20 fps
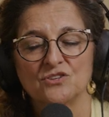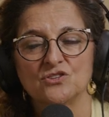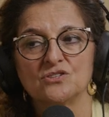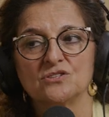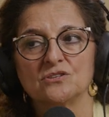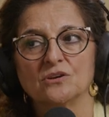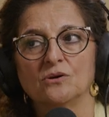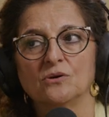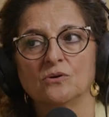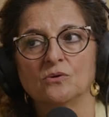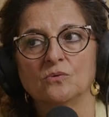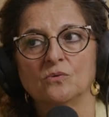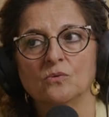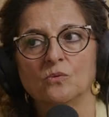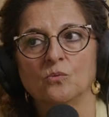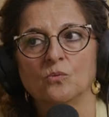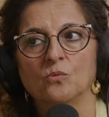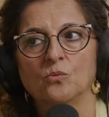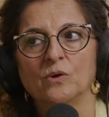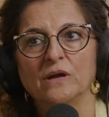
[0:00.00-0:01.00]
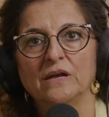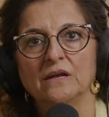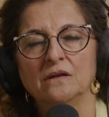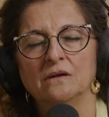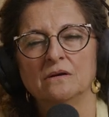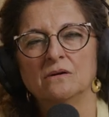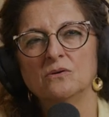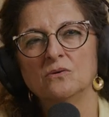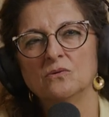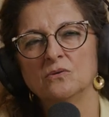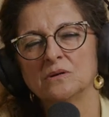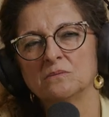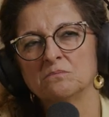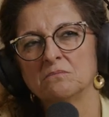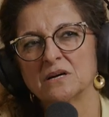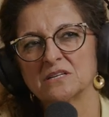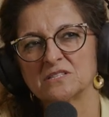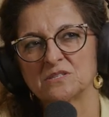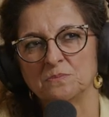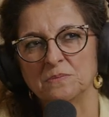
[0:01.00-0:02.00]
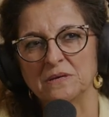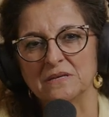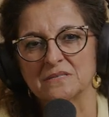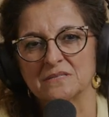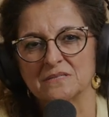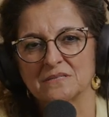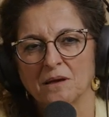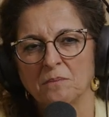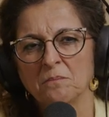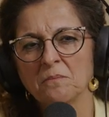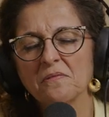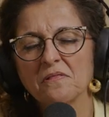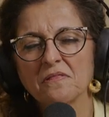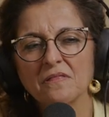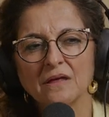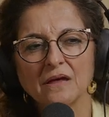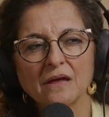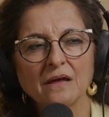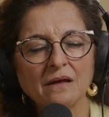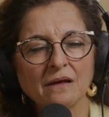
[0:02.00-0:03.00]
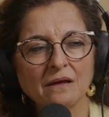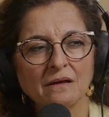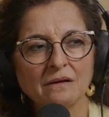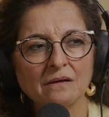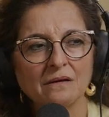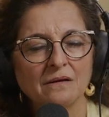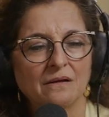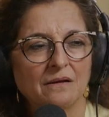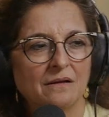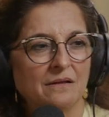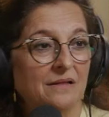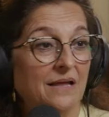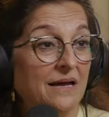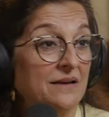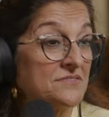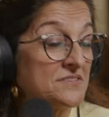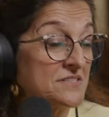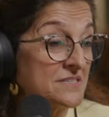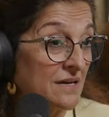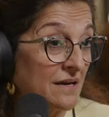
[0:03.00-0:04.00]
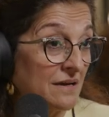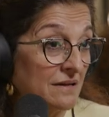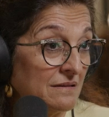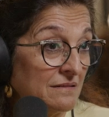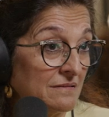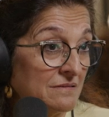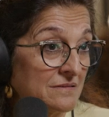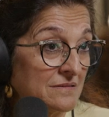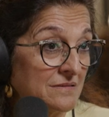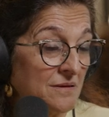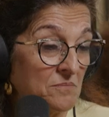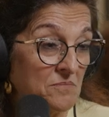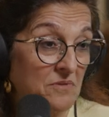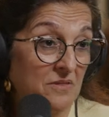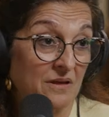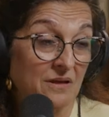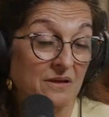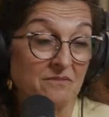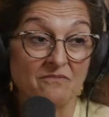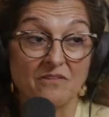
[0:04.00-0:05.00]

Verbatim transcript: So we know it must be something lifestyle, something